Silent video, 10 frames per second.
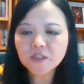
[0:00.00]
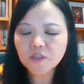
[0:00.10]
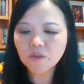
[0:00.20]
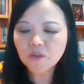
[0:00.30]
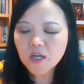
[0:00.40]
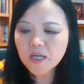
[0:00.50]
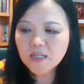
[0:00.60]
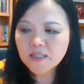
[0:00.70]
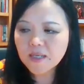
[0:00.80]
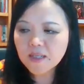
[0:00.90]
So
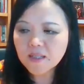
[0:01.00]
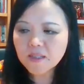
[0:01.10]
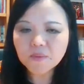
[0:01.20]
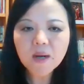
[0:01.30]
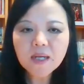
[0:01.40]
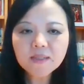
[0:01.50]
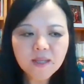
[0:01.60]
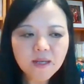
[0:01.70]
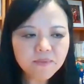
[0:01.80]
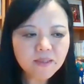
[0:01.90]
there are
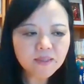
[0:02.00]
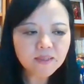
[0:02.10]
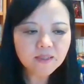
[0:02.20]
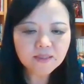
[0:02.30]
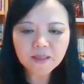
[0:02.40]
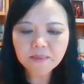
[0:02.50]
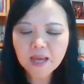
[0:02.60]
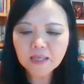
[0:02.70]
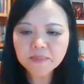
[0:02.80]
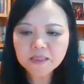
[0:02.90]
some
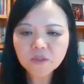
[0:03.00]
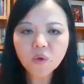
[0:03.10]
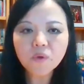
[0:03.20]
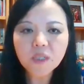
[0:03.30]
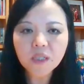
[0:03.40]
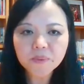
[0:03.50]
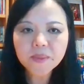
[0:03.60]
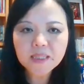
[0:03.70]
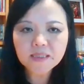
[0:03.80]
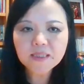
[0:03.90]
elements or
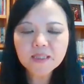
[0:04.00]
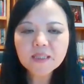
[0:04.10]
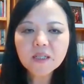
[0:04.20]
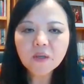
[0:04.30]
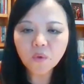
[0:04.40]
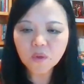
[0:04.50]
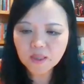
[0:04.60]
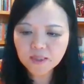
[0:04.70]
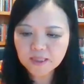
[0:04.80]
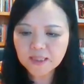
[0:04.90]
ingredients,
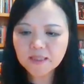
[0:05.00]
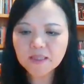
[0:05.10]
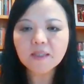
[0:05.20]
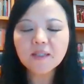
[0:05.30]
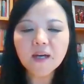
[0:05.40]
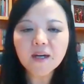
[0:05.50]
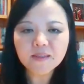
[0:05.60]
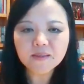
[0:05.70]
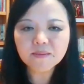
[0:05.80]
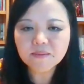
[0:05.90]
or the
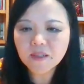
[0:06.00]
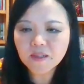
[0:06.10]
line